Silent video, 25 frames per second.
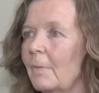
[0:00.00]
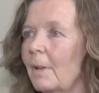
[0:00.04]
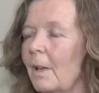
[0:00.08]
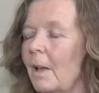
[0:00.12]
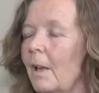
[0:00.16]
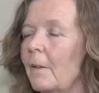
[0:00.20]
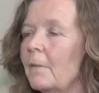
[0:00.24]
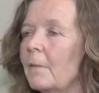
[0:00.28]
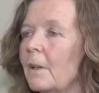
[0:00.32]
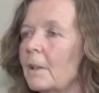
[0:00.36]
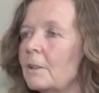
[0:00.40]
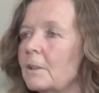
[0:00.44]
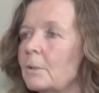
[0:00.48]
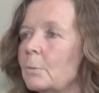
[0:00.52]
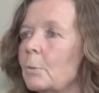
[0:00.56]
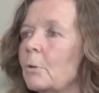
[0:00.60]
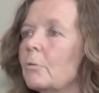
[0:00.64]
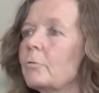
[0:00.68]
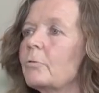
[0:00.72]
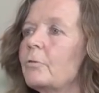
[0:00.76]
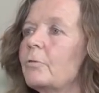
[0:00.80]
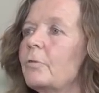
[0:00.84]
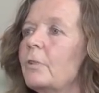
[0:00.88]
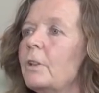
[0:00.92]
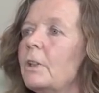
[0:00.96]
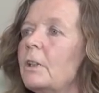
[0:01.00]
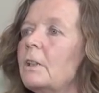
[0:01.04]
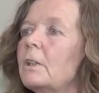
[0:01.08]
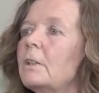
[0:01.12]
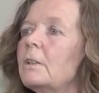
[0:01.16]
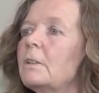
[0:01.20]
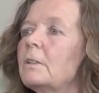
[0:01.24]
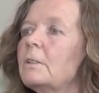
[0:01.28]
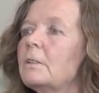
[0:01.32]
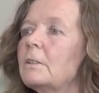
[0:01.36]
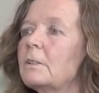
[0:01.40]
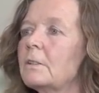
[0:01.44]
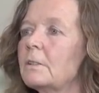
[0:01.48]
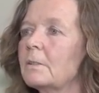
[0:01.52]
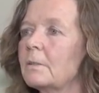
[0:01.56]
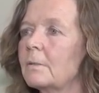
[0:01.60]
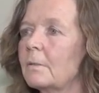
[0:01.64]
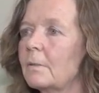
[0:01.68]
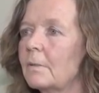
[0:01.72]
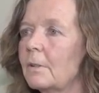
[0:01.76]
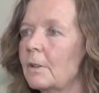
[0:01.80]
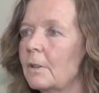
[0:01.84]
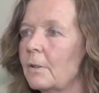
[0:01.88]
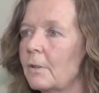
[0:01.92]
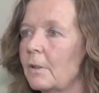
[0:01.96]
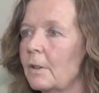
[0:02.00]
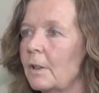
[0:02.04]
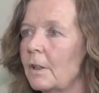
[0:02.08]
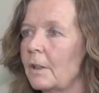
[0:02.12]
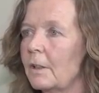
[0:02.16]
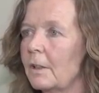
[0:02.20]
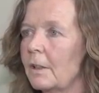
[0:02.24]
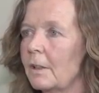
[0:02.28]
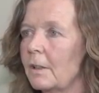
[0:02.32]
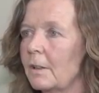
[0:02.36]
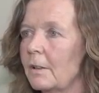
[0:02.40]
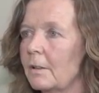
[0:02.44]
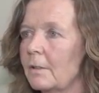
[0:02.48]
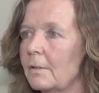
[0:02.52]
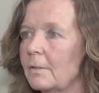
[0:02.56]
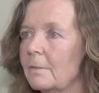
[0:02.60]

And that's what feeds the thinking.